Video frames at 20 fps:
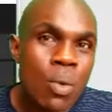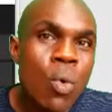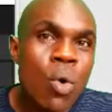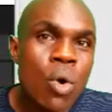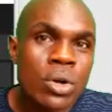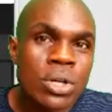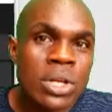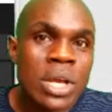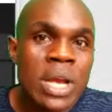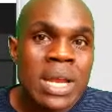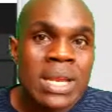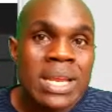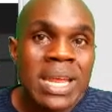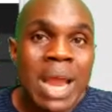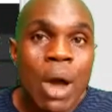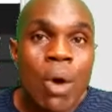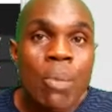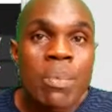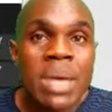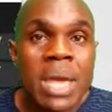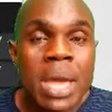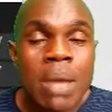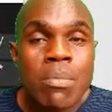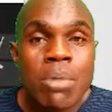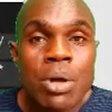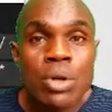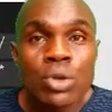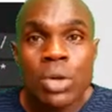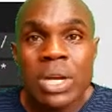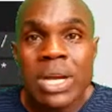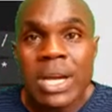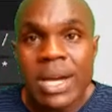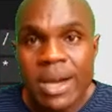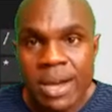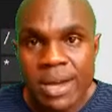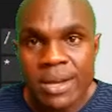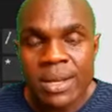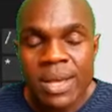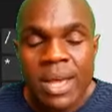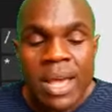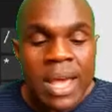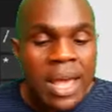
word, then I'll be able to cut.